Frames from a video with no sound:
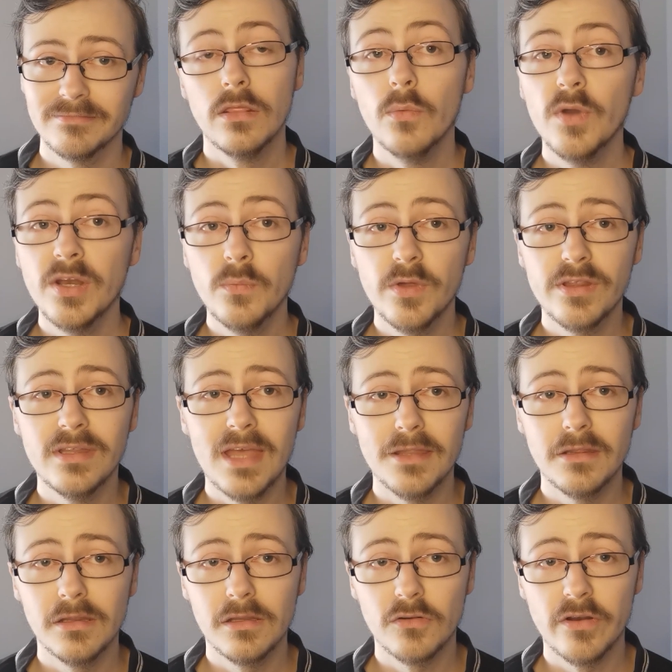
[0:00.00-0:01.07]
The win was
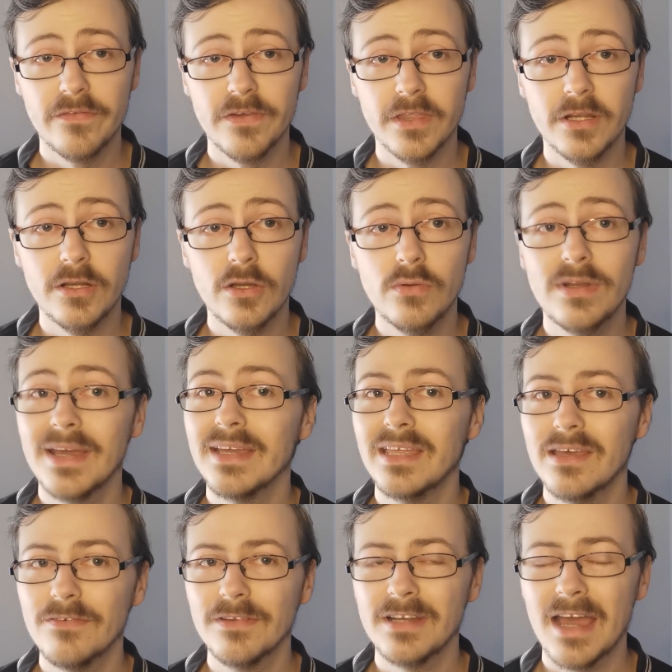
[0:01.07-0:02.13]
necessary for the New Day
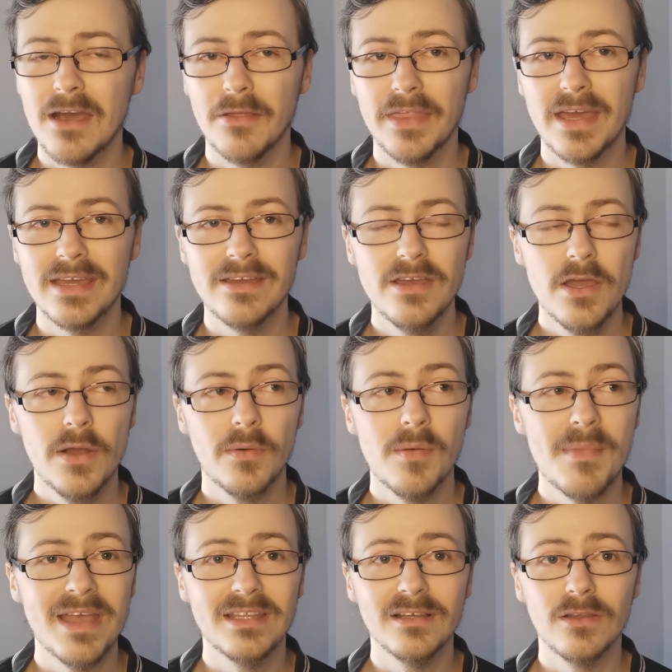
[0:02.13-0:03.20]
given how they were
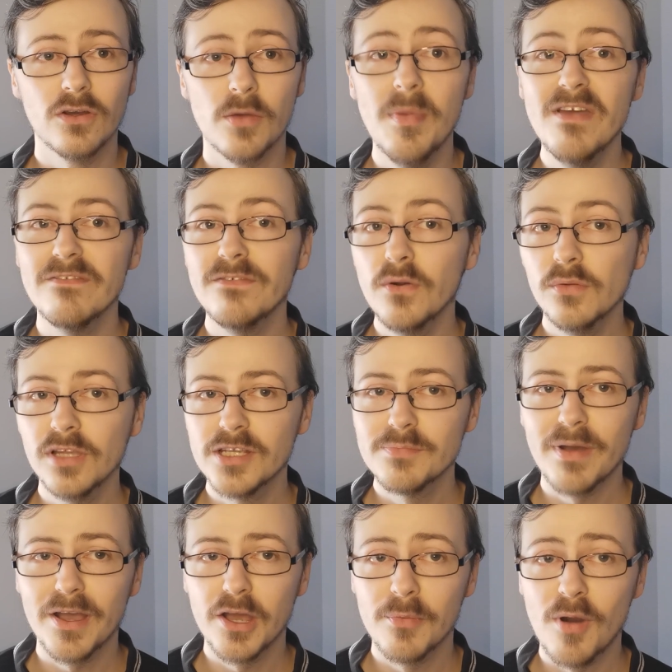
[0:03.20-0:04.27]
made to look a bit foolish
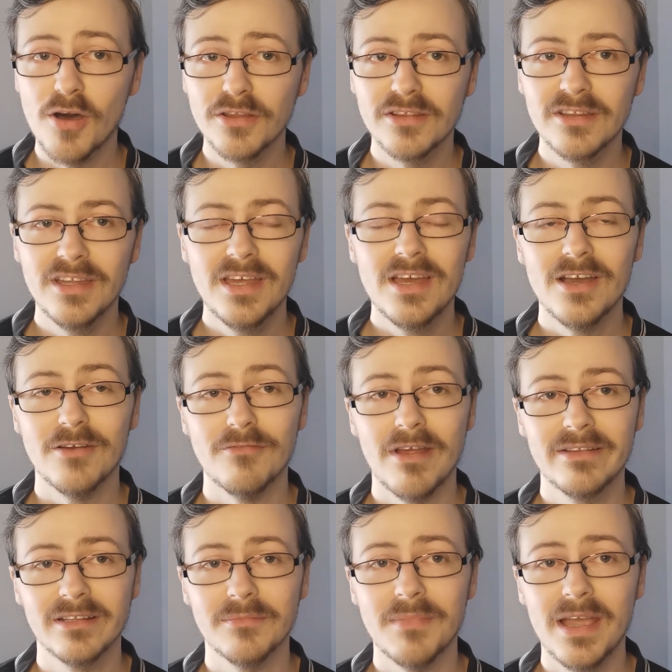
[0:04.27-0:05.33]
by Omos at
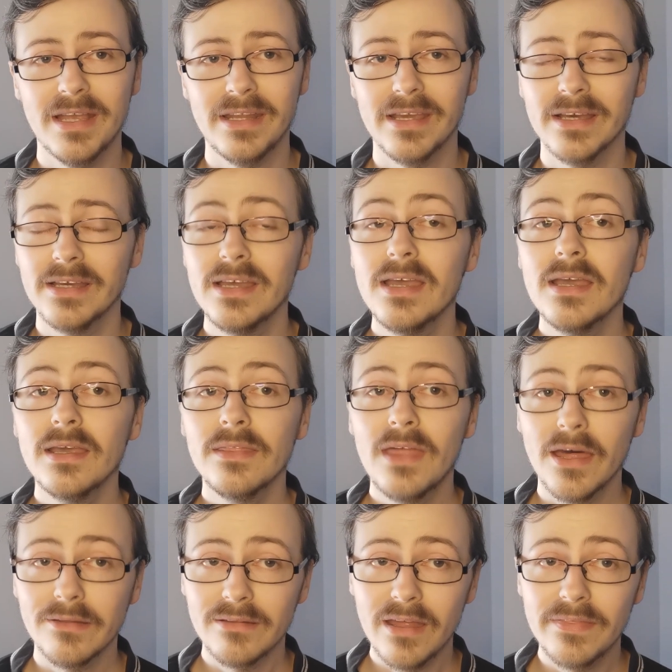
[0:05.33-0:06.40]
WrestleMania.
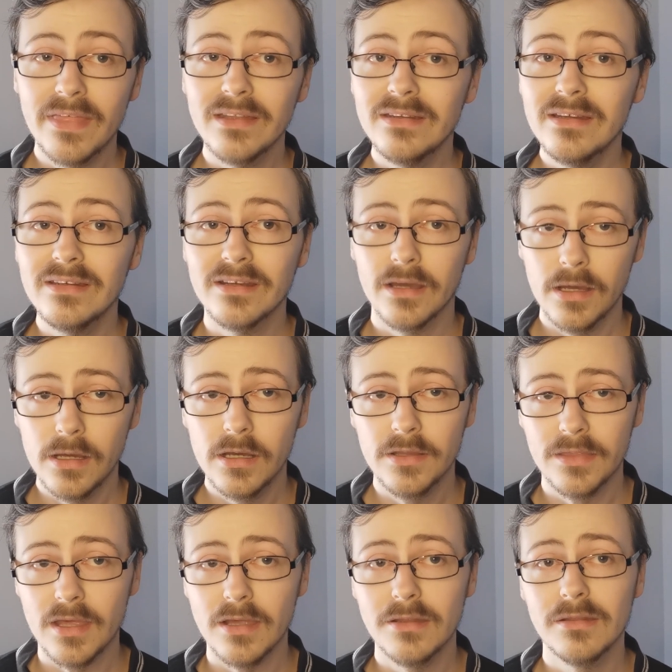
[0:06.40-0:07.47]
That said, they did
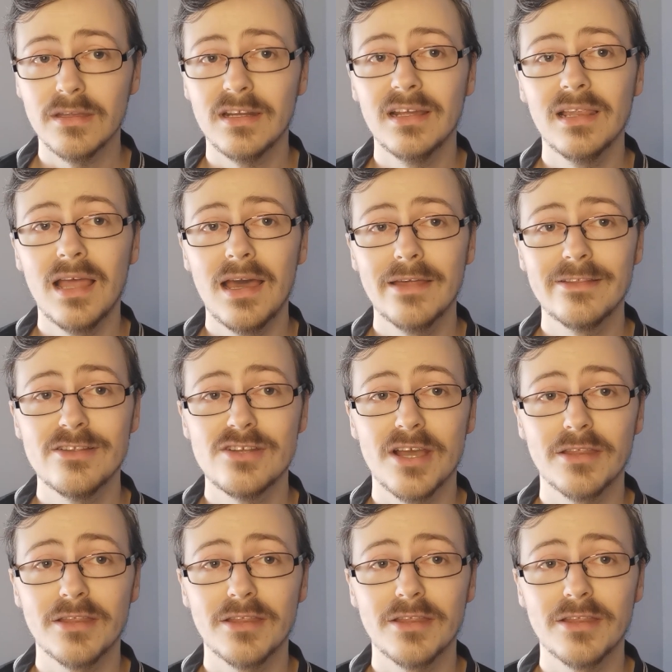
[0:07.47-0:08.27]
earn this, and Elias and